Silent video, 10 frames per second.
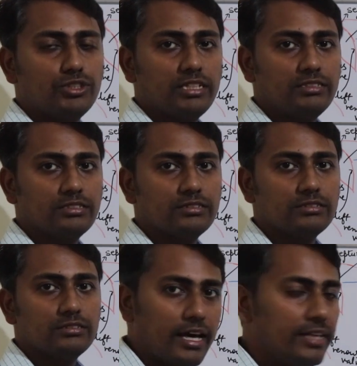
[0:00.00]

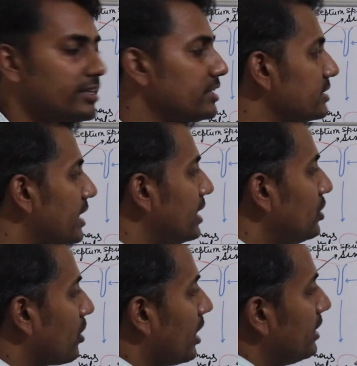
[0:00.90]
cushions. And this
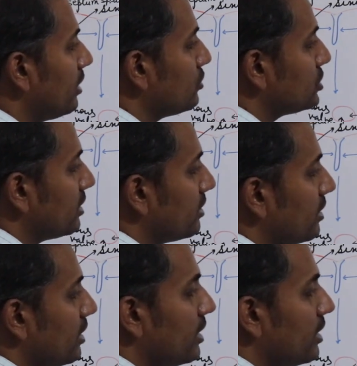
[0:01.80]
endocardial cushion